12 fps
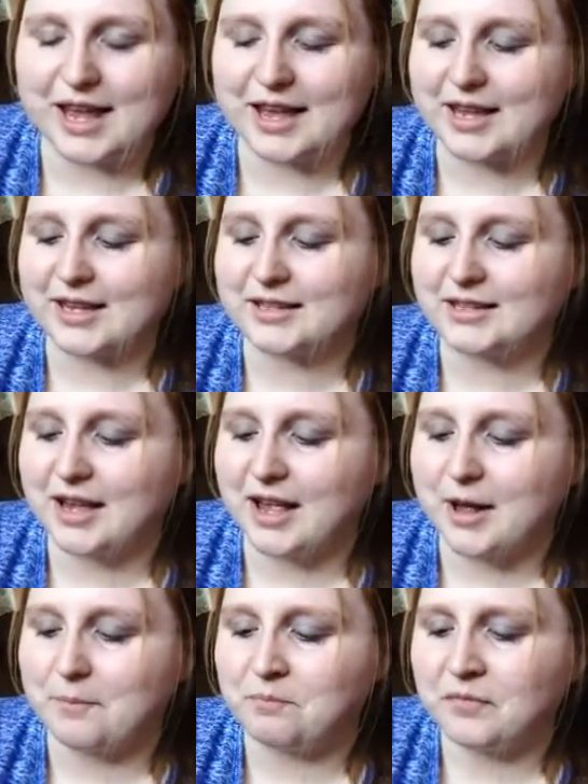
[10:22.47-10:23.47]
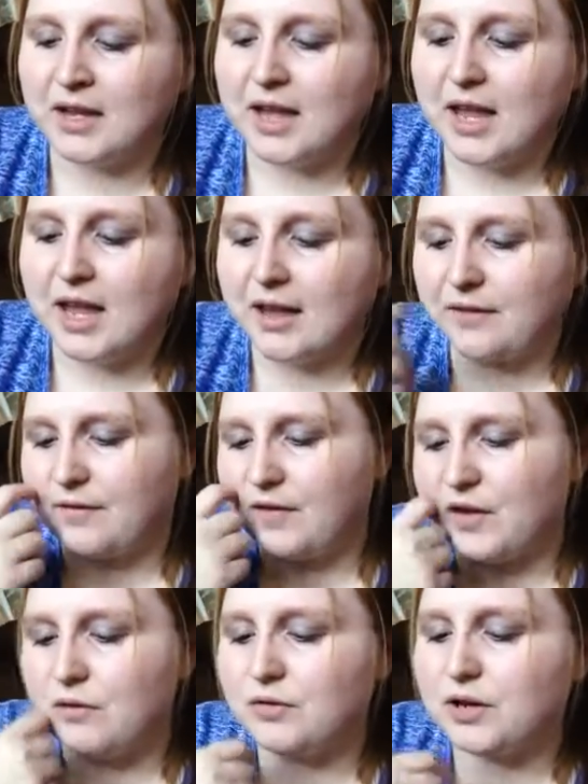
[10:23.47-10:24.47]
And um, if
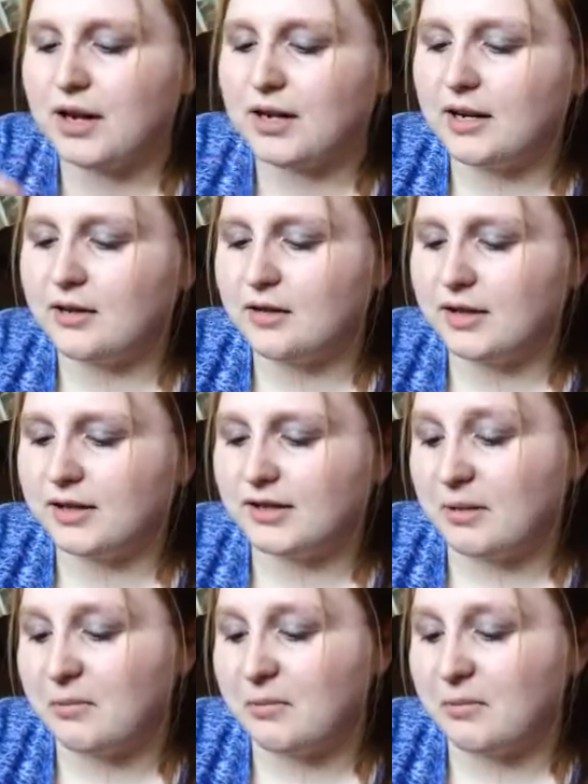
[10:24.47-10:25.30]
you've tried any of this,